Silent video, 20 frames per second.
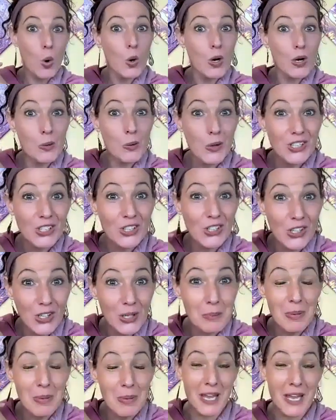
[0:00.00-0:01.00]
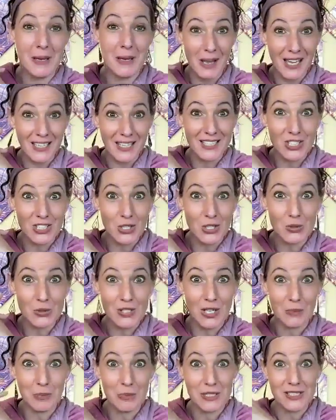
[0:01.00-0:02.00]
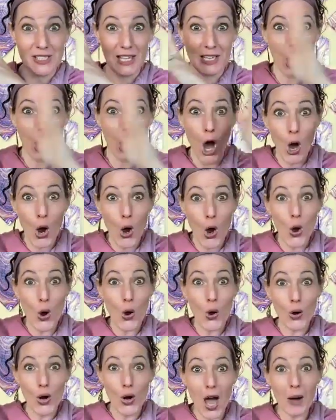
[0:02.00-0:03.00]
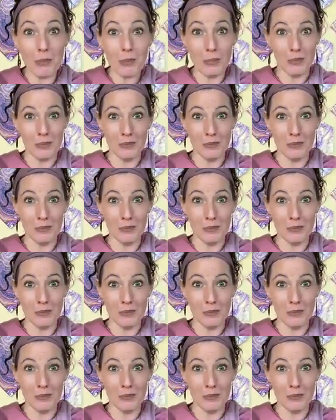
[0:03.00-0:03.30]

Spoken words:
or when your pain body shows up, is like, hold up,